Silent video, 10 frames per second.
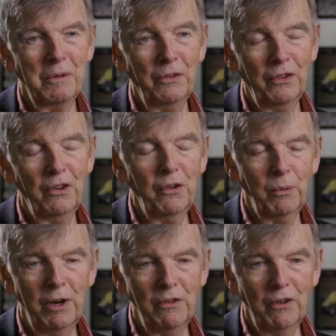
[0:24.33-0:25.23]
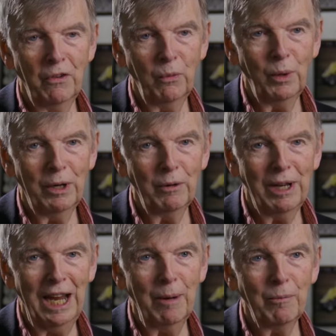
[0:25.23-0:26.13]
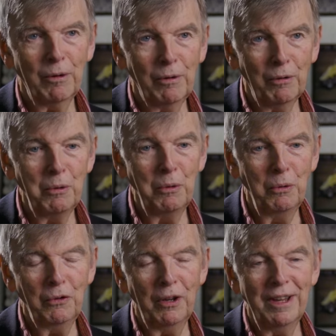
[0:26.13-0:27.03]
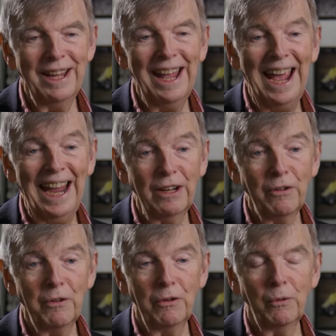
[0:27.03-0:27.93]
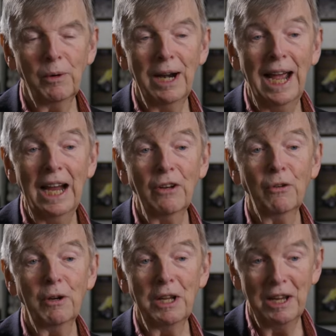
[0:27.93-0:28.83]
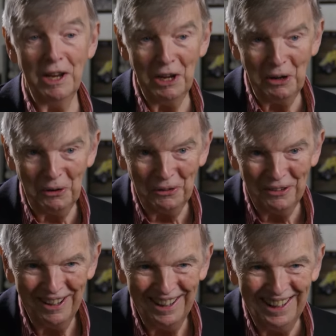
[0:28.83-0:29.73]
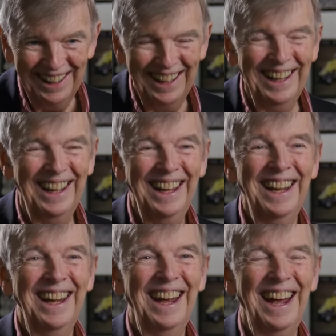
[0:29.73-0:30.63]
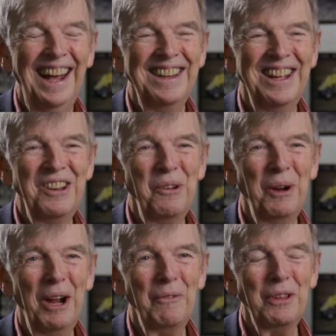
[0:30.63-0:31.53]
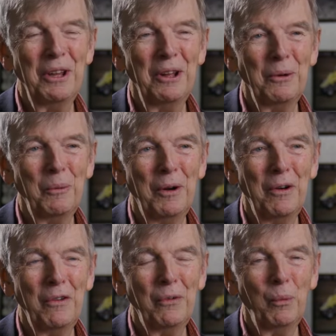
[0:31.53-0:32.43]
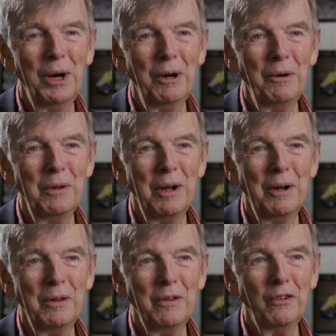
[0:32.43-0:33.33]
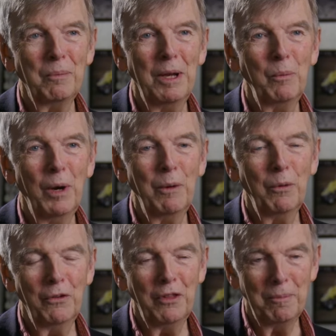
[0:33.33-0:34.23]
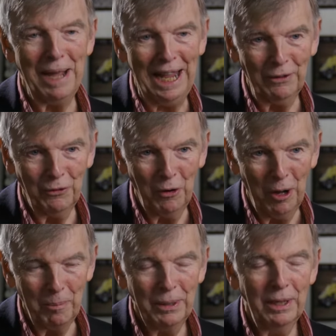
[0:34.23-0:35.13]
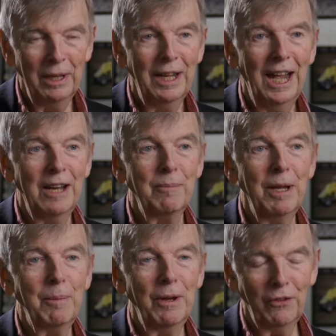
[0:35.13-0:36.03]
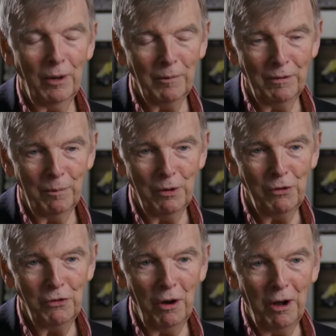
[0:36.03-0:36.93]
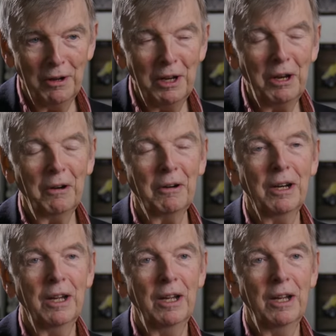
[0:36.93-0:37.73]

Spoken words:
situations where camera crews and the actors were actually here. And then you have the other ones where the Speedway was the backdrop, and maybe some of it was shot here,